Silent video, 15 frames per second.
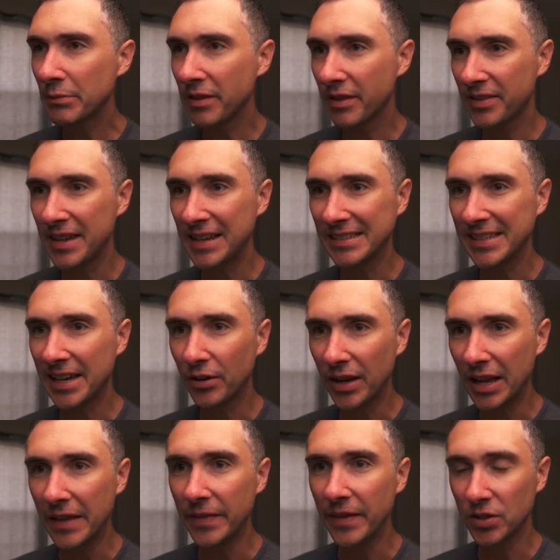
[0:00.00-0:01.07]
of the things that are
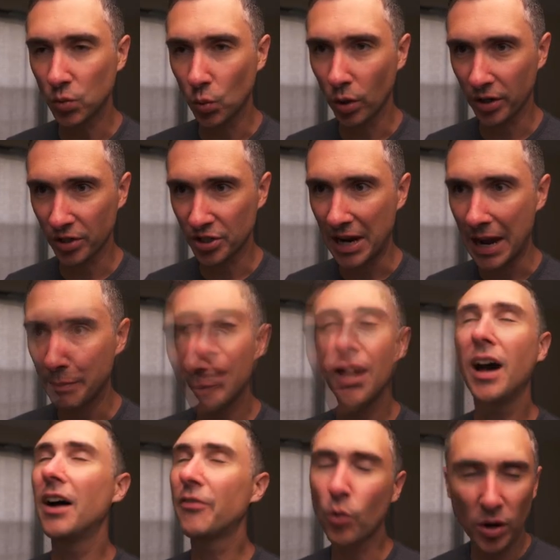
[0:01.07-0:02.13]
in this workshop.
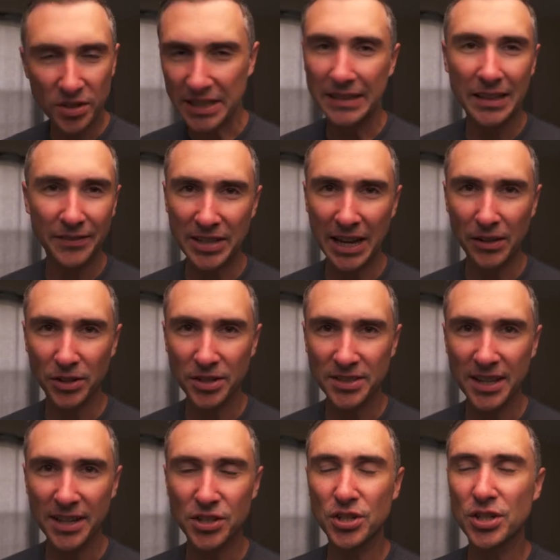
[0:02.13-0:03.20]
Of course, I love Tailor
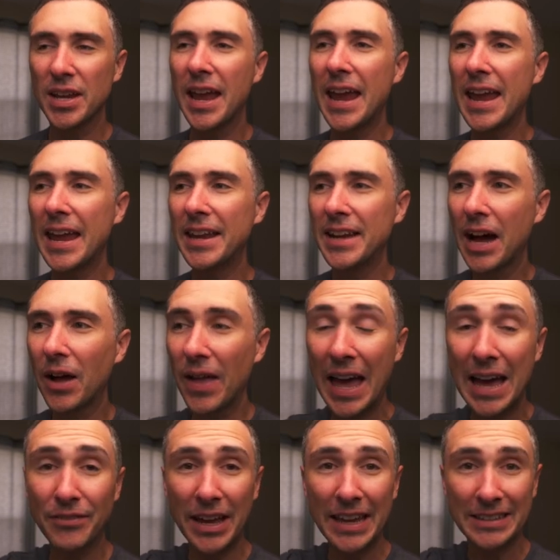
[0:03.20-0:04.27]
Stitch, and I'll
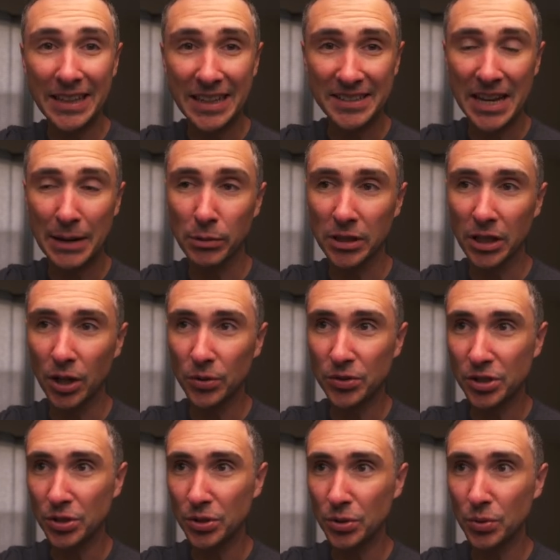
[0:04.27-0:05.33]
have a link down below
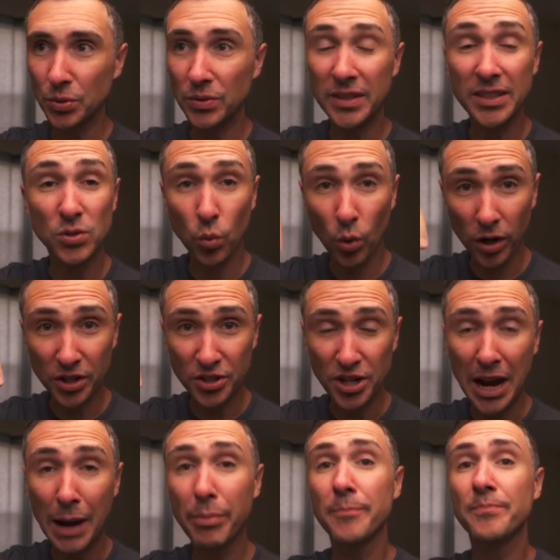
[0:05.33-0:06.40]
to this
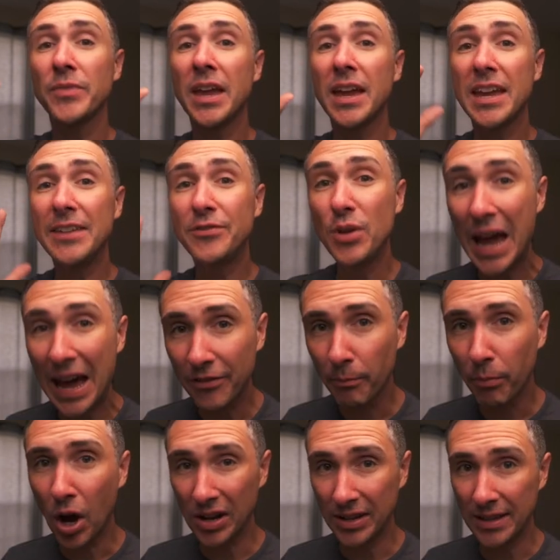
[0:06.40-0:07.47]
workshop. If you
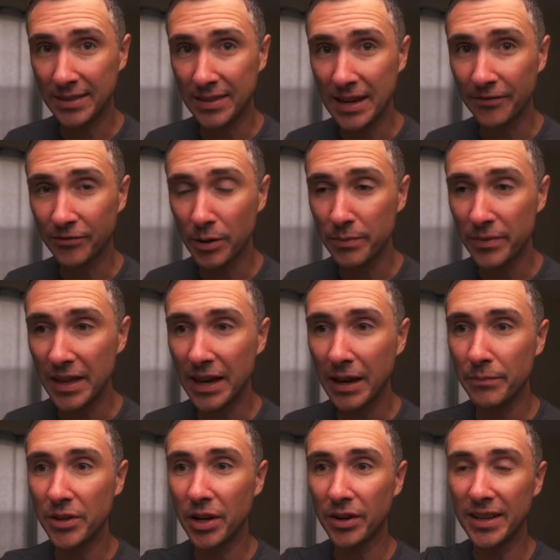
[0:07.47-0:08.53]
haven't bought anything from
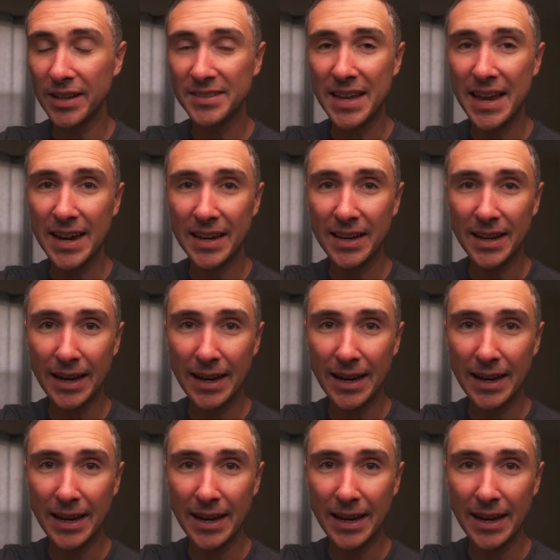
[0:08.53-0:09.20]
them, there is a